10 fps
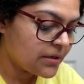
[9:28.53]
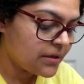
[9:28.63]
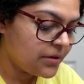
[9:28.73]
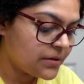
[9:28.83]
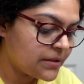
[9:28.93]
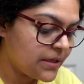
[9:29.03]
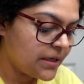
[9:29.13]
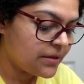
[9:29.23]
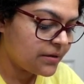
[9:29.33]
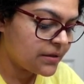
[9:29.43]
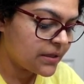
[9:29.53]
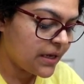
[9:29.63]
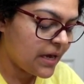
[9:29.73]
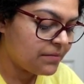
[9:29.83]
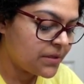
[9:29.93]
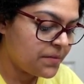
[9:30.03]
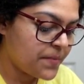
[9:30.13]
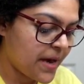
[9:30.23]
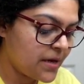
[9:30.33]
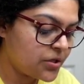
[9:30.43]
you'll see there is an empty
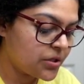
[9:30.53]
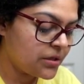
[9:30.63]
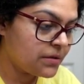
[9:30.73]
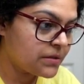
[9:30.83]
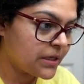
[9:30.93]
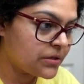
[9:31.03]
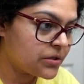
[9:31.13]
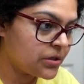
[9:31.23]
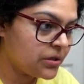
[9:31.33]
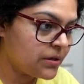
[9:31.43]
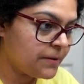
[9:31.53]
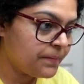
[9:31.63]
patch in the center.